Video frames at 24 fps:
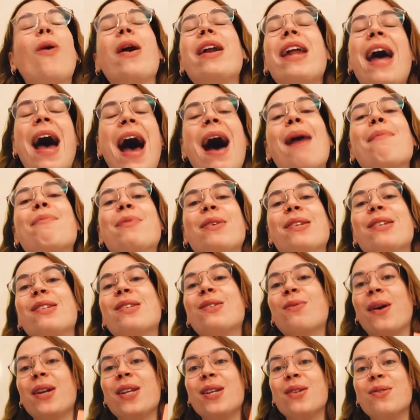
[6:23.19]
What
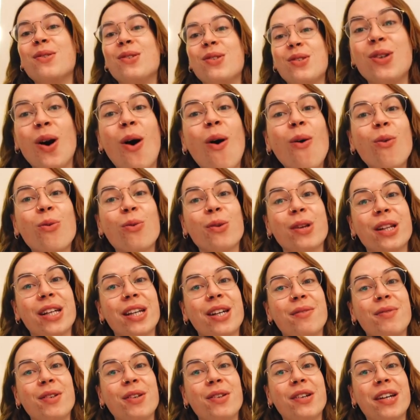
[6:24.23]
happens when you don't really
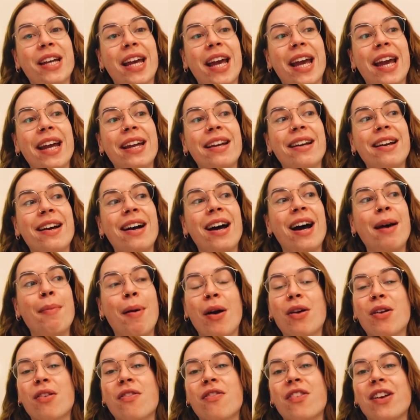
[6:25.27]
communicate
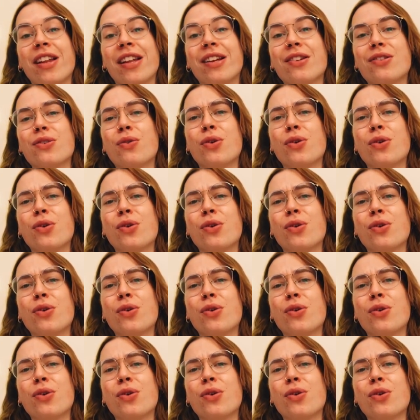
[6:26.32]
about your feelings,